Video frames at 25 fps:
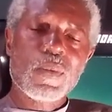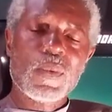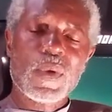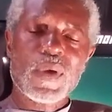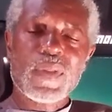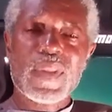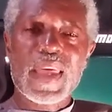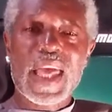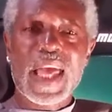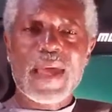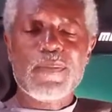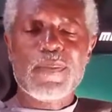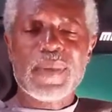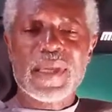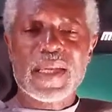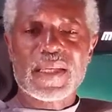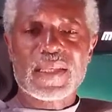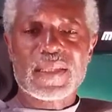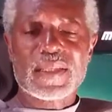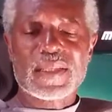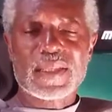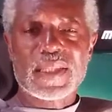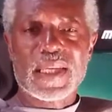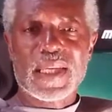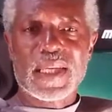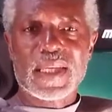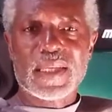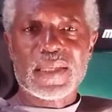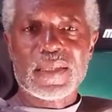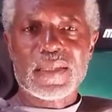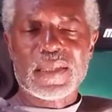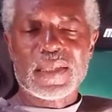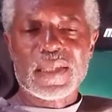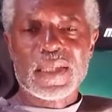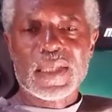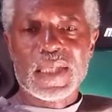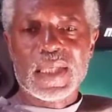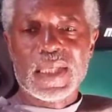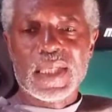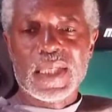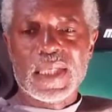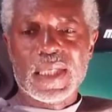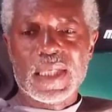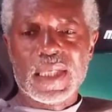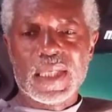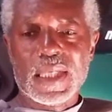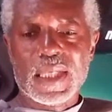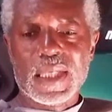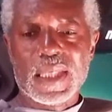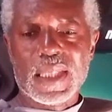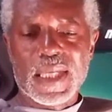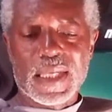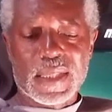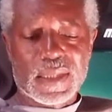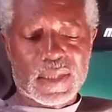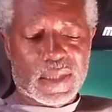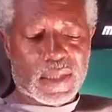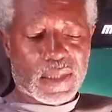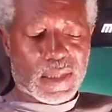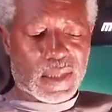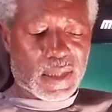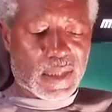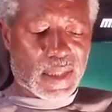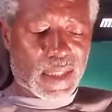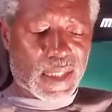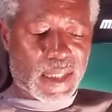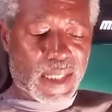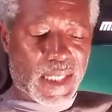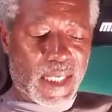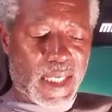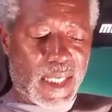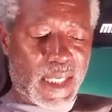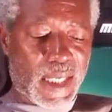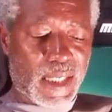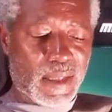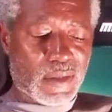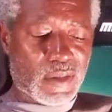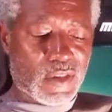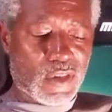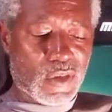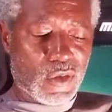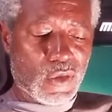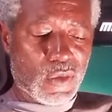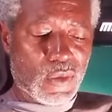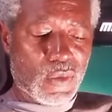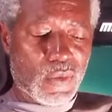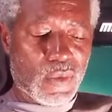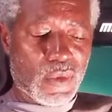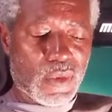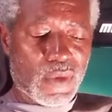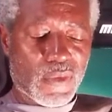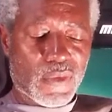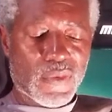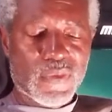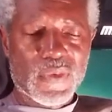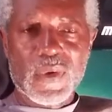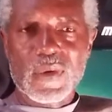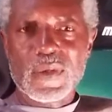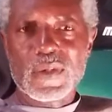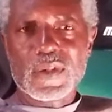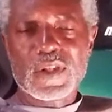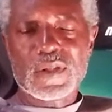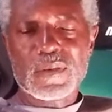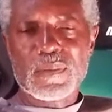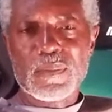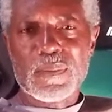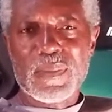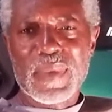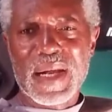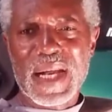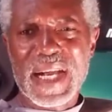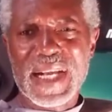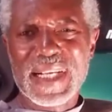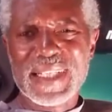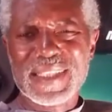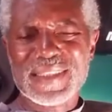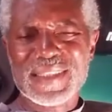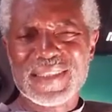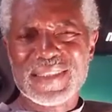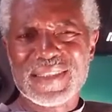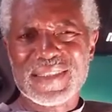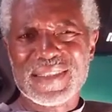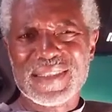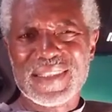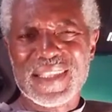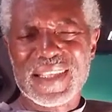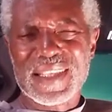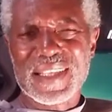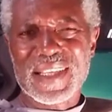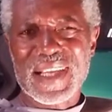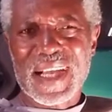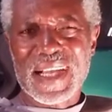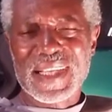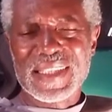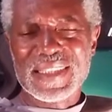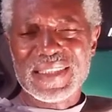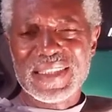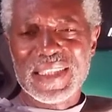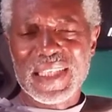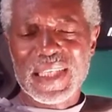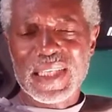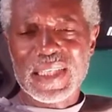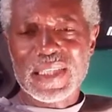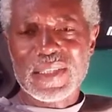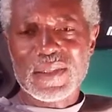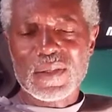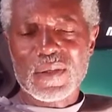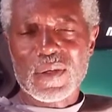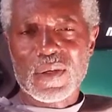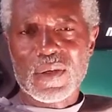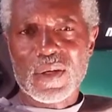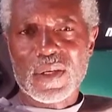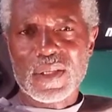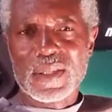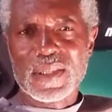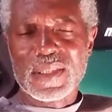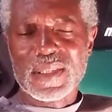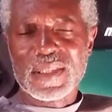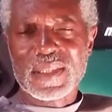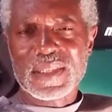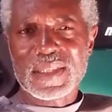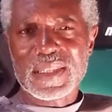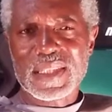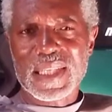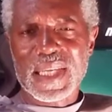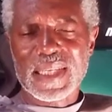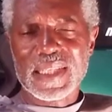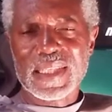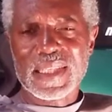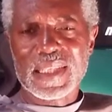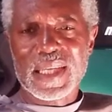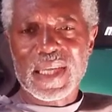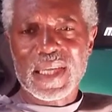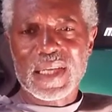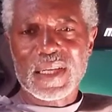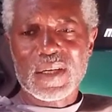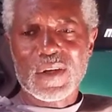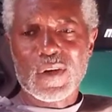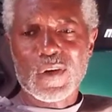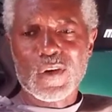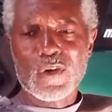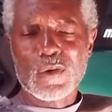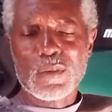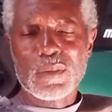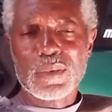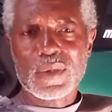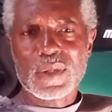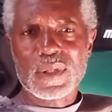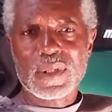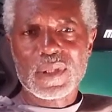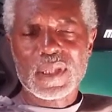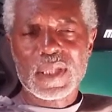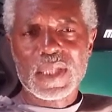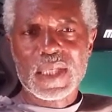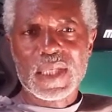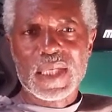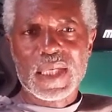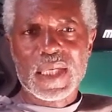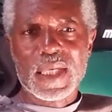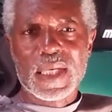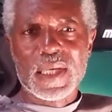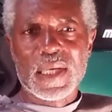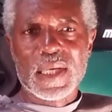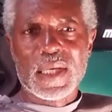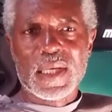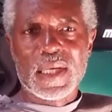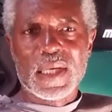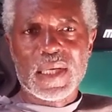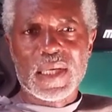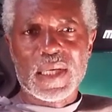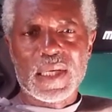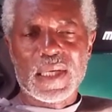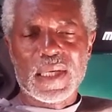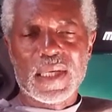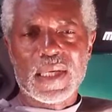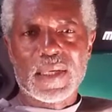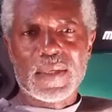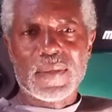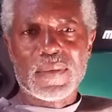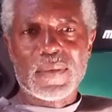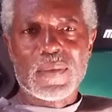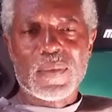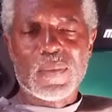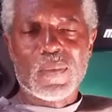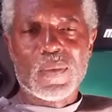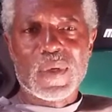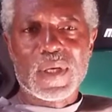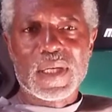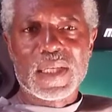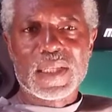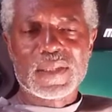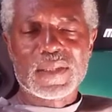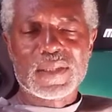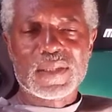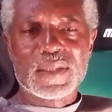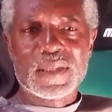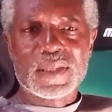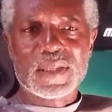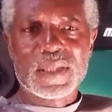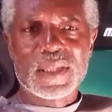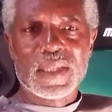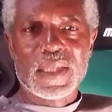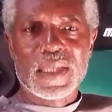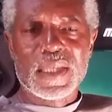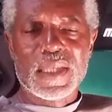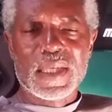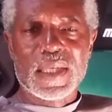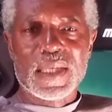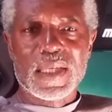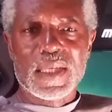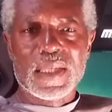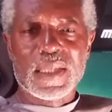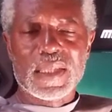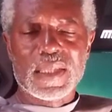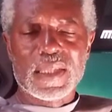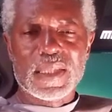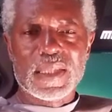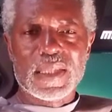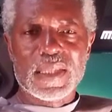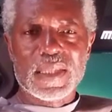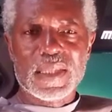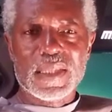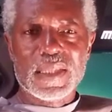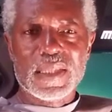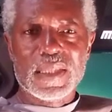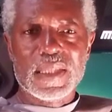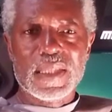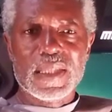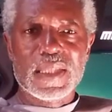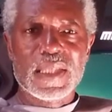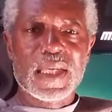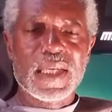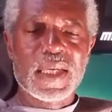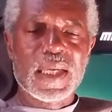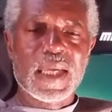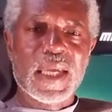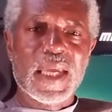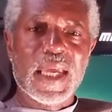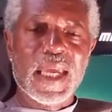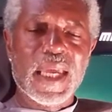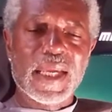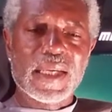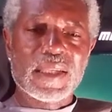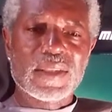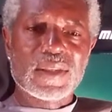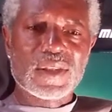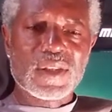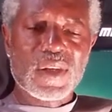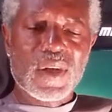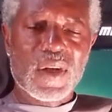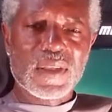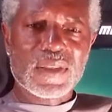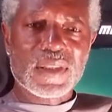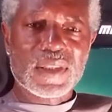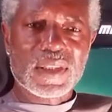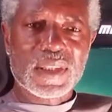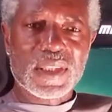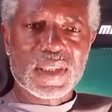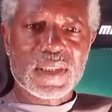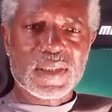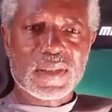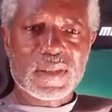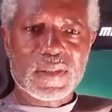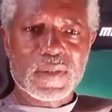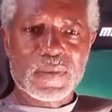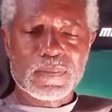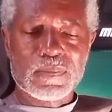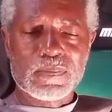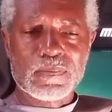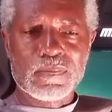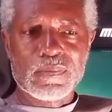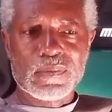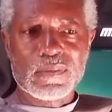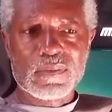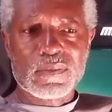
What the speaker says: with that being said, let's get into the first mod that I did on this 99 Cobra. Was the exhaust system.